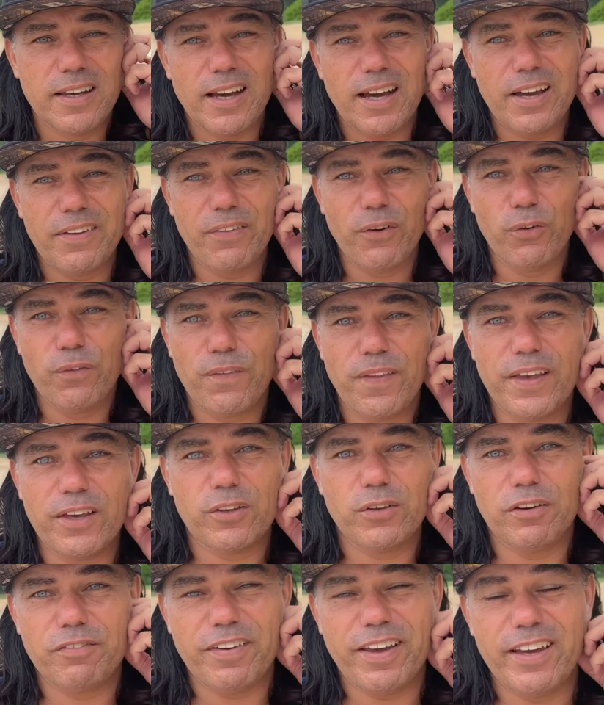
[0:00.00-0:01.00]
I don't
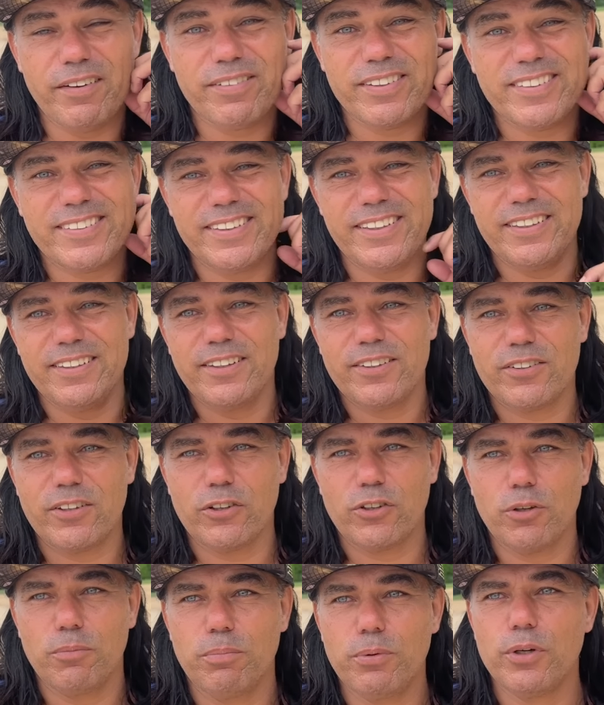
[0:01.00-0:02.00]
think you've ever seen
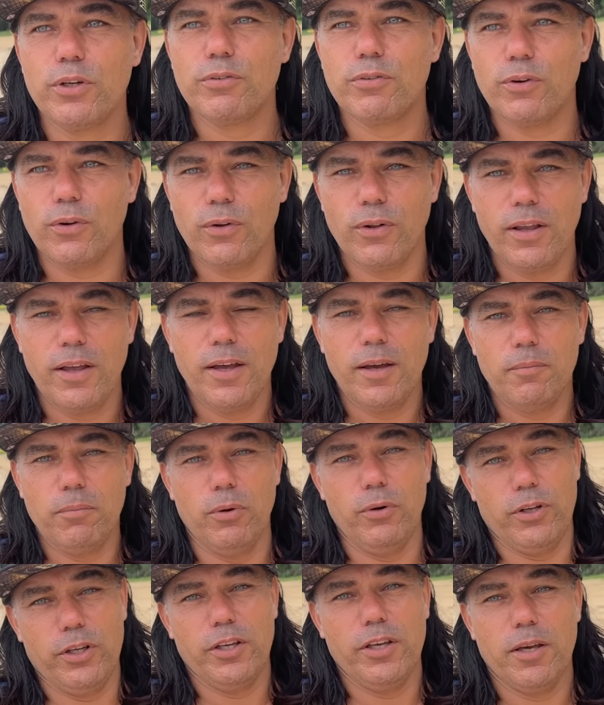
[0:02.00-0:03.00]
such a beautiful
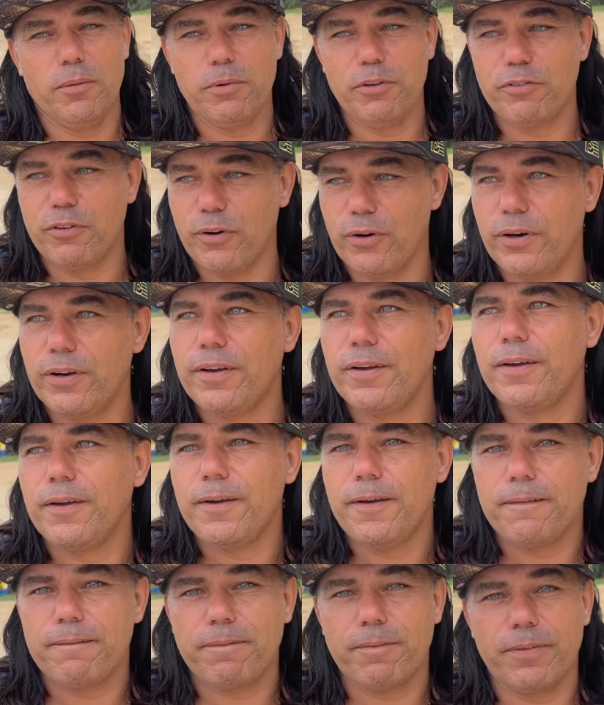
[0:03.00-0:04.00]
booty before.
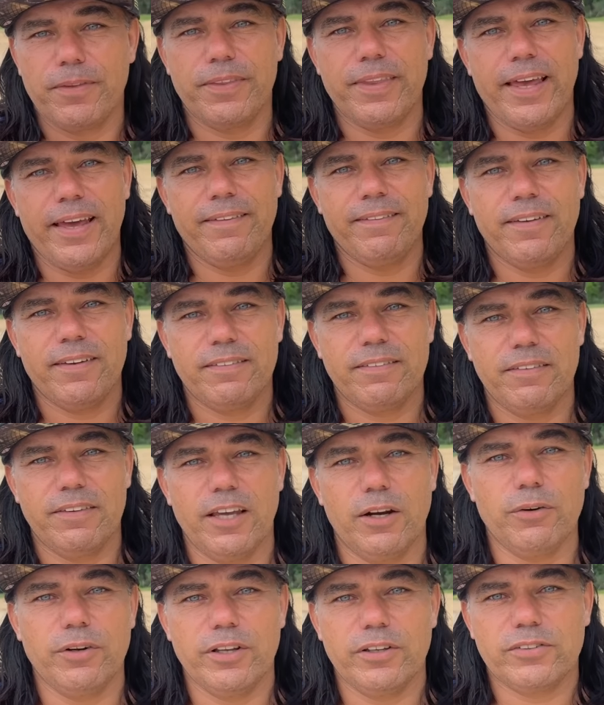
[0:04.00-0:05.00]
Man,
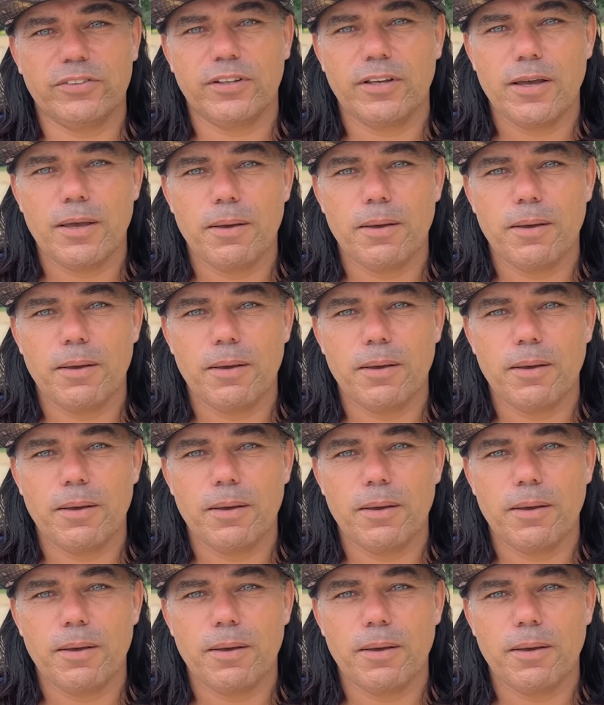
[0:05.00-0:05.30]
there it is,